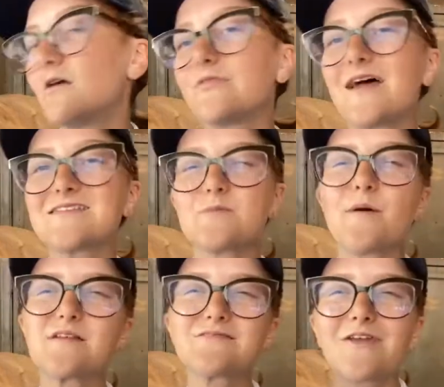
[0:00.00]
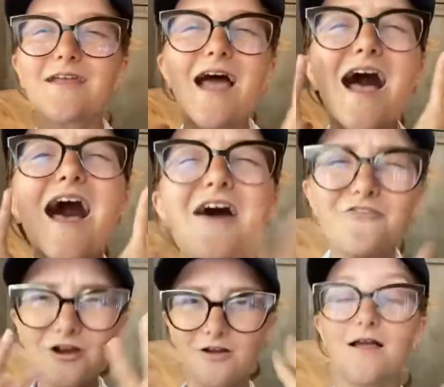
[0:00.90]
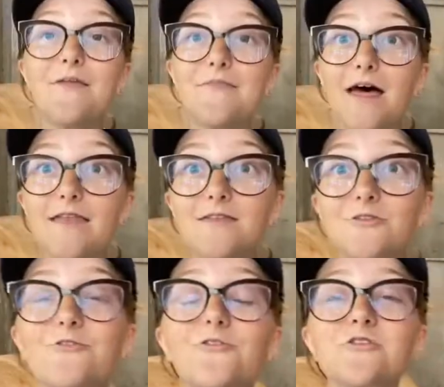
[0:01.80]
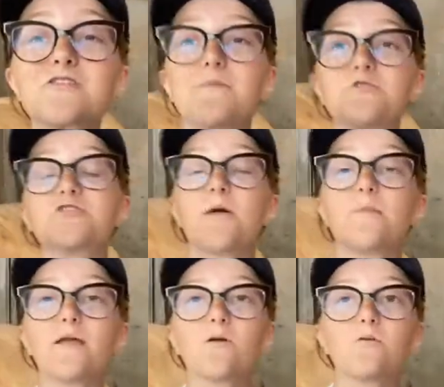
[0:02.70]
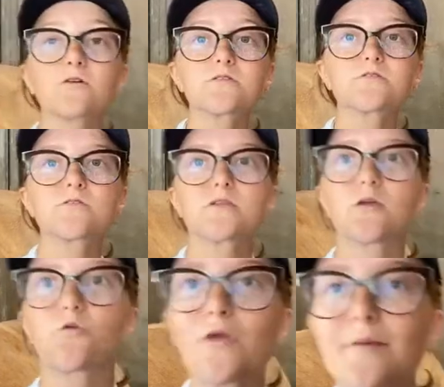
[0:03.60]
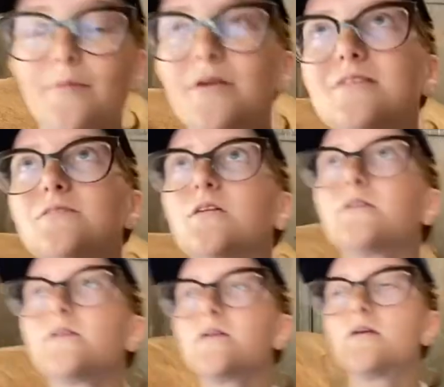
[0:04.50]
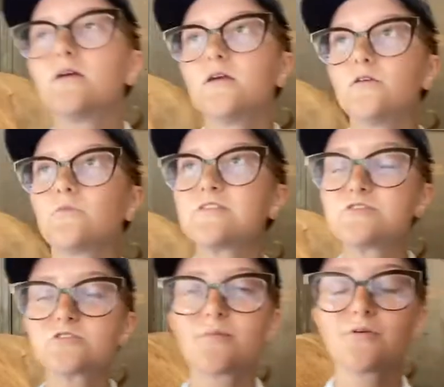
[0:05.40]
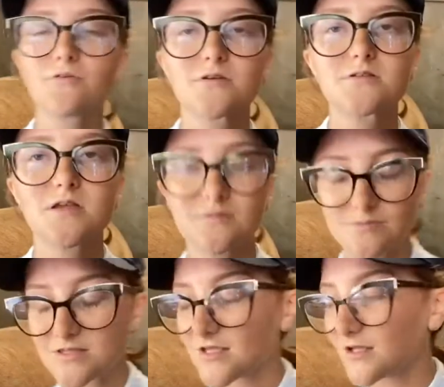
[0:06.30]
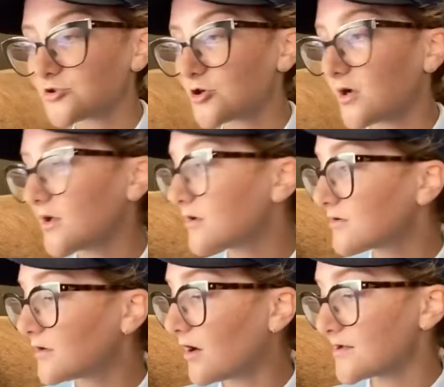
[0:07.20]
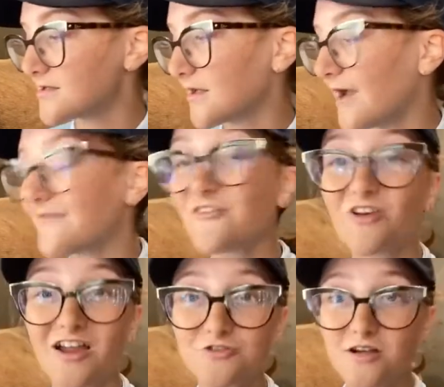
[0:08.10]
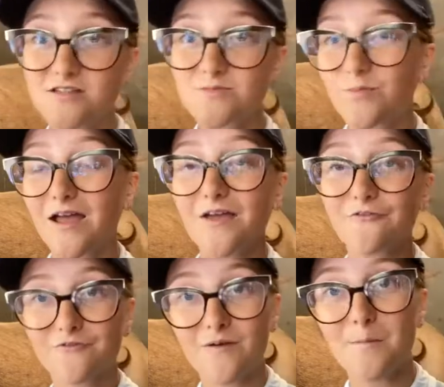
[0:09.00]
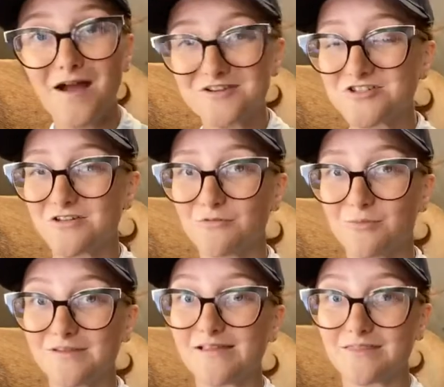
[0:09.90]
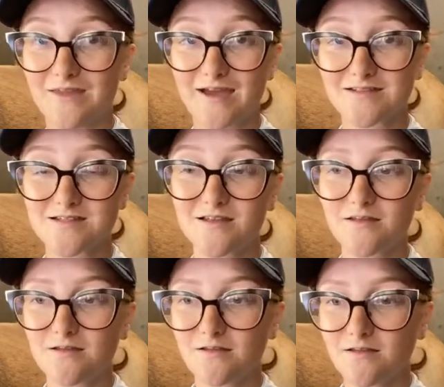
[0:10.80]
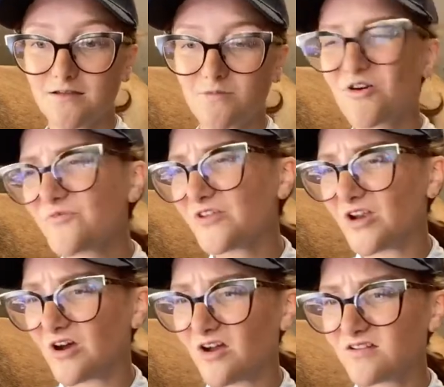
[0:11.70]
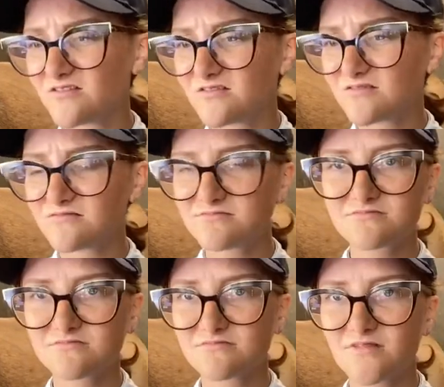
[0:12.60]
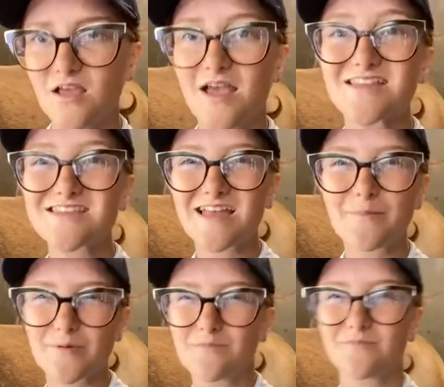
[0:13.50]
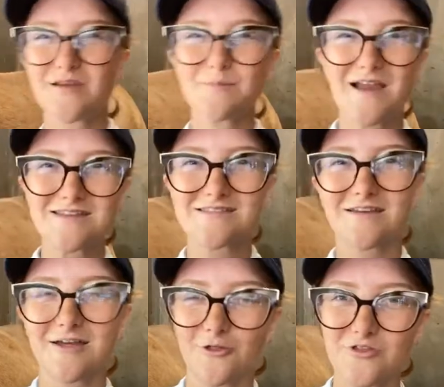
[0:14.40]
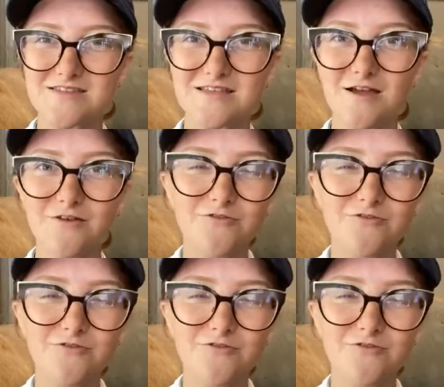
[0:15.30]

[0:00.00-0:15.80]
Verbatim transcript: that is the best feeling ever. And then the first time jumping a horse was incredible. It literally, once you jump a horse, it, it's like a drug, honestly. I've never had drugs, but I imagine it would be like that. Well, hopefully not. It's like that, but like minus the unhealthy stuff.